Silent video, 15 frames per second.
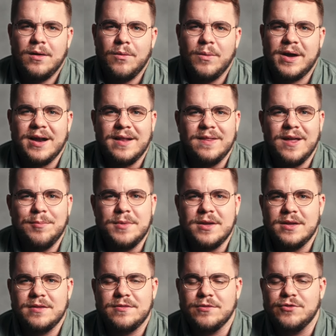What kind of led
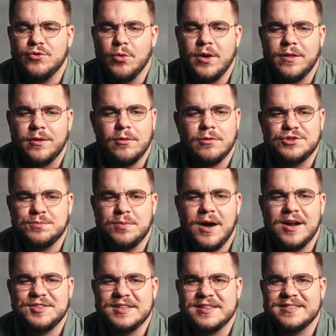me to joining the Culture
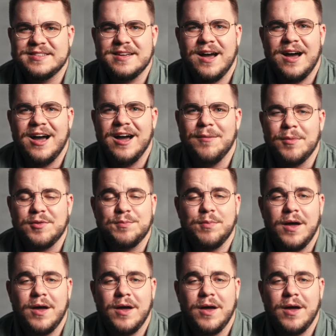Project? I was